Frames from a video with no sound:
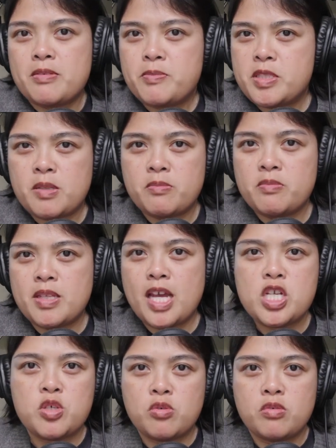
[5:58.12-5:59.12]
some
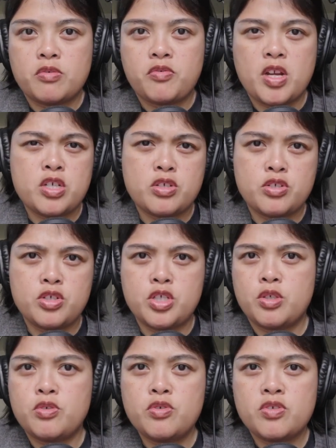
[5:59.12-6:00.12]
natural fresh
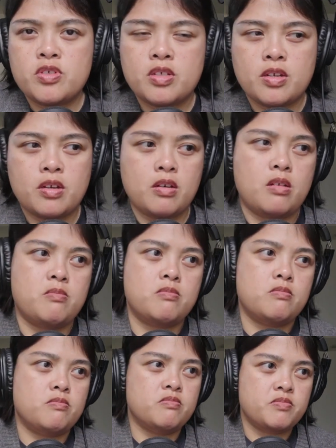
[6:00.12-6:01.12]
juice.
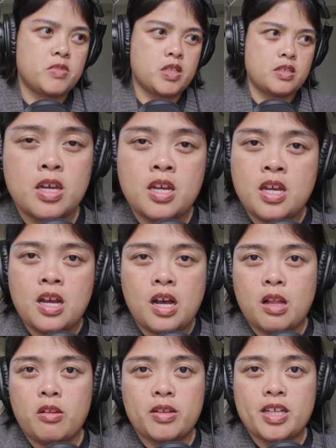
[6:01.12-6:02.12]

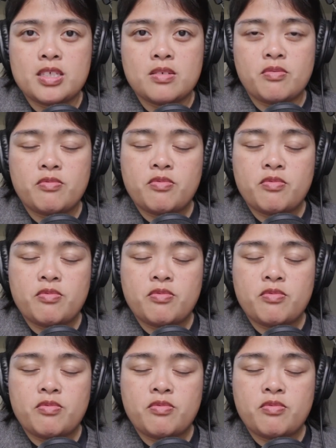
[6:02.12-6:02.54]
I'll get some